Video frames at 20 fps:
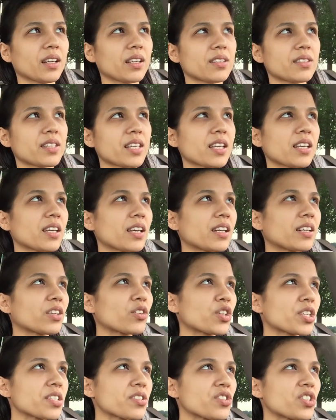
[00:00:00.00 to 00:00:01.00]
see, in
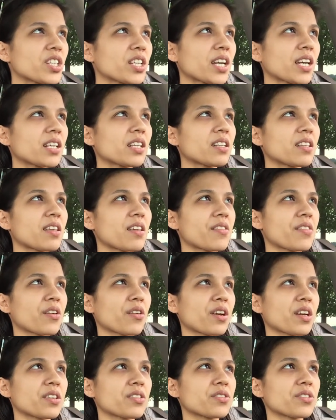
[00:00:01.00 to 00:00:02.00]
Christianity,
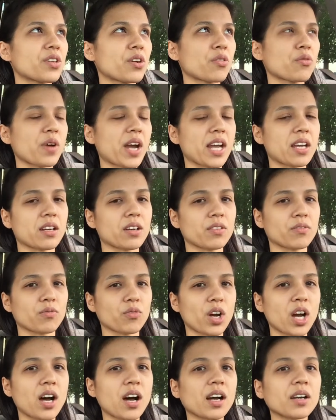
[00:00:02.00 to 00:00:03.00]
there is no right
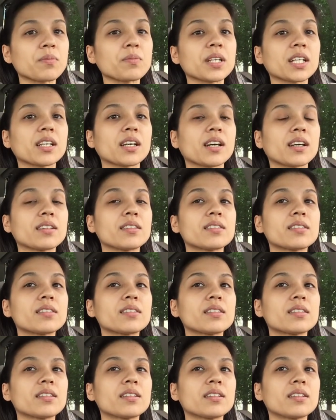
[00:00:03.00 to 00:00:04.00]
and wrong
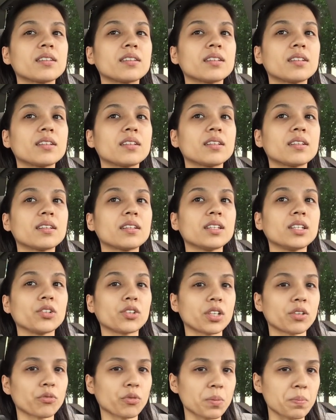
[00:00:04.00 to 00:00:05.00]
because you
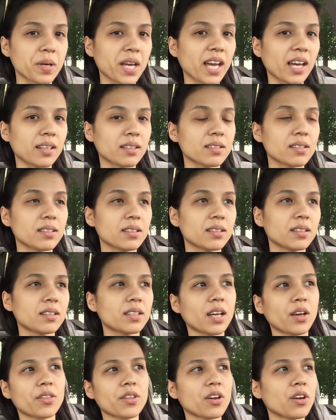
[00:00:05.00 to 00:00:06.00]
can repent.
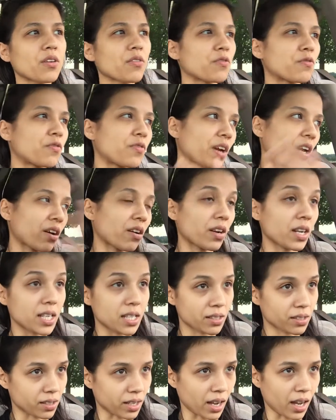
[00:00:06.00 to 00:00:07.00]
Now, there are
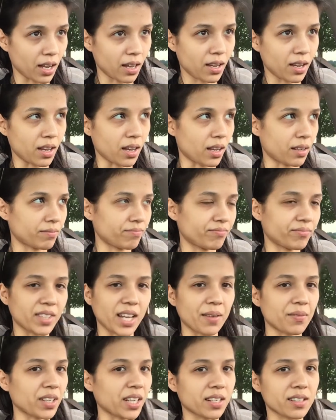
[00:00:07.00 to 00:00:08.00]
various,
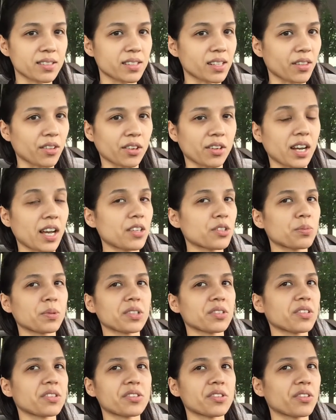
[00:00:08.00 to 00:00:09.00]
I'm not going to say they're
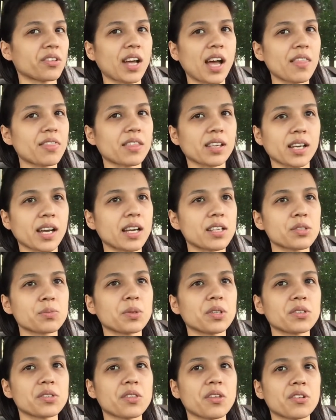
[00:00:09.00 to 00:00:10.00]
gospels because they're not the
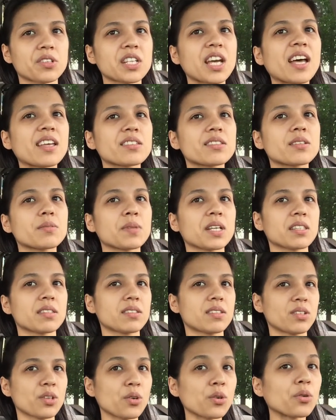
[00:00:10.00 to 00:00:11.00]
gospels. They're
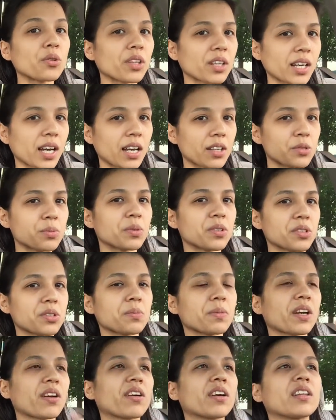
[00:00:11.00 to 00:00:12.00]
testaments to the gospels,
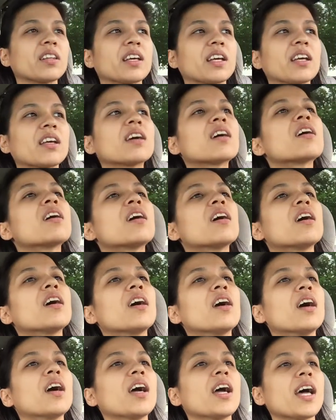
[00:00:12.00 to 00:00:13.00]
apparently.
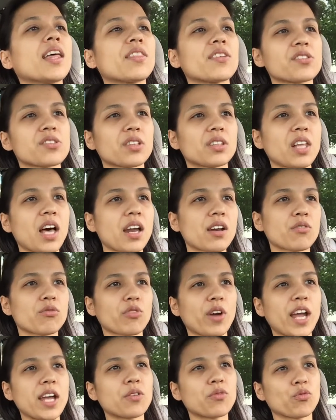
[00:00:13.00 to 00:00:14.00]
And there's a lot
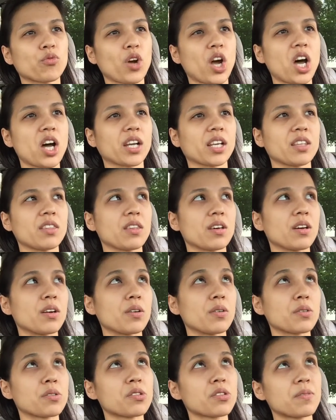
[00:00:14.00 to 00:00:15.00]
of right and wrong in
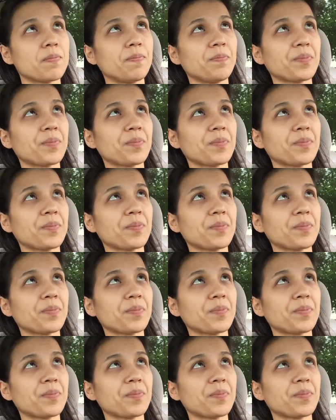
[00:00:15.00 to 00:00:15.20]
those.